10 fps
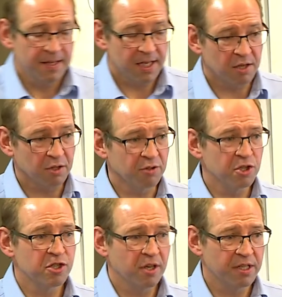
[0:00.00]
He got on
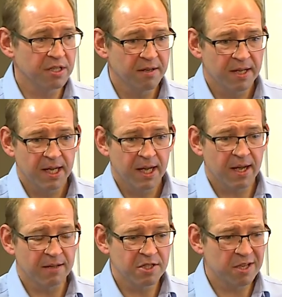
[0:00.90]
site
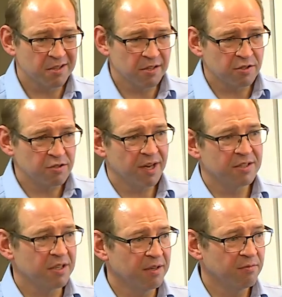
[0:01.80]
and said to the
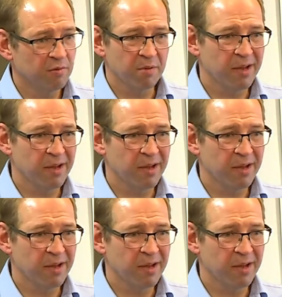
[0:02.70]
contractor, what